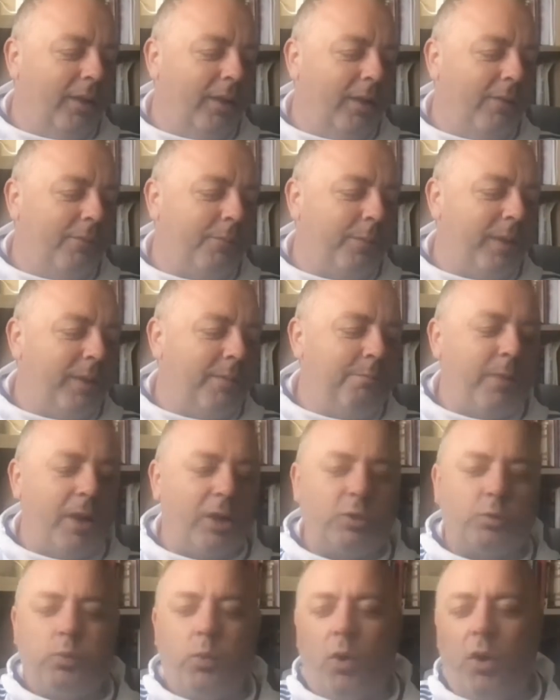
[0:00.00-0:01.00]
being
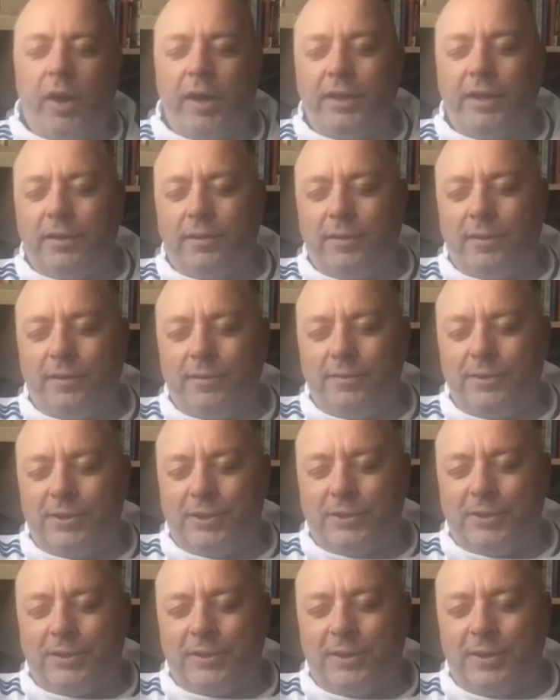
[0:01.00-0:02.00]
much wider than
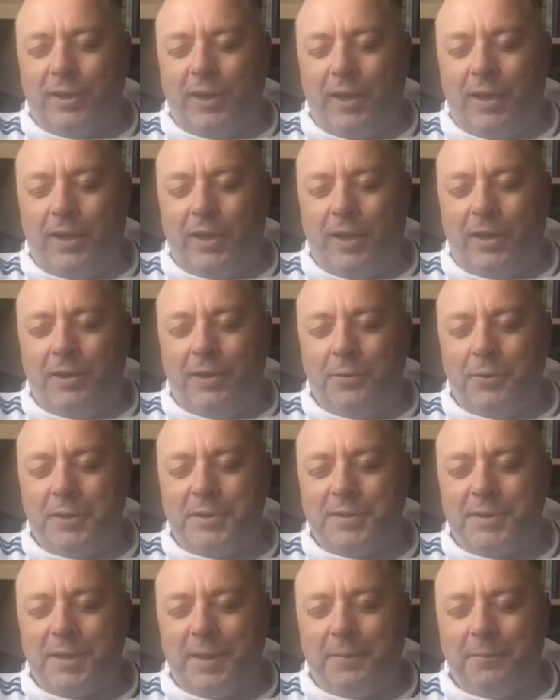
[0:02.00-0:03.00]
just a Lewes thing,